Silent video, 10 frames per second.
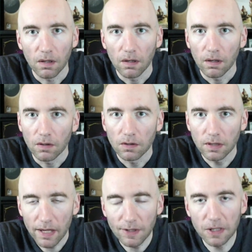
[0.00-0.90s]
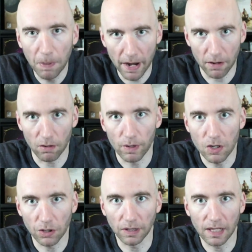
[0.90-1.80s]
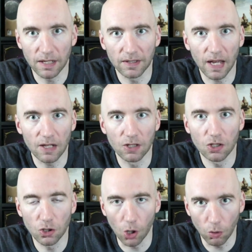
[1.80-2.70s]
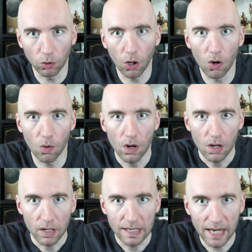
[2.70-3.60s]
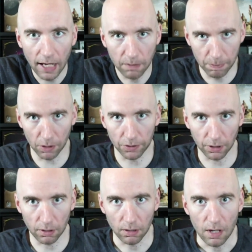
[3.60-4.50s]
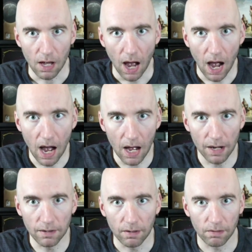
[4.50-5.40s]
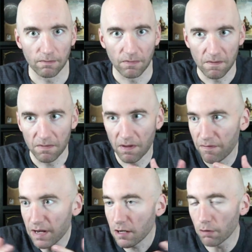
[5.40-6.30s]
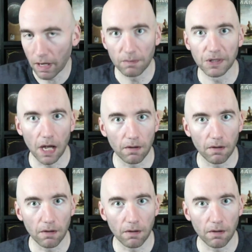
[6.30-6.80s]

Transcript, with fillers: Slay the Spire originally is a solo deck builder on the video game side of